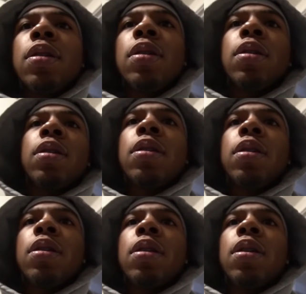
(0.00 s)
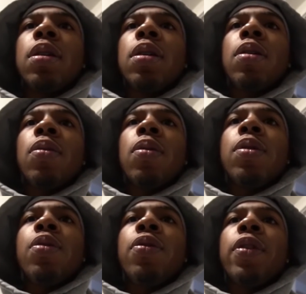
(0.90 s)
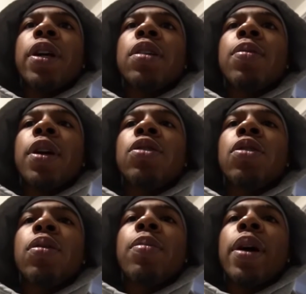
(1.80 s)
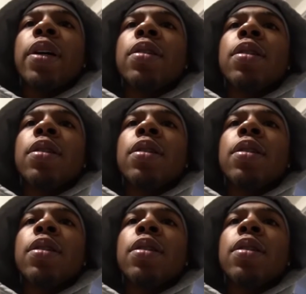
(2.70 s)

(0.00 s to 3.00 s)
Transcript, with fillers: I'm coming over there. Where the fuck is my jewelry box?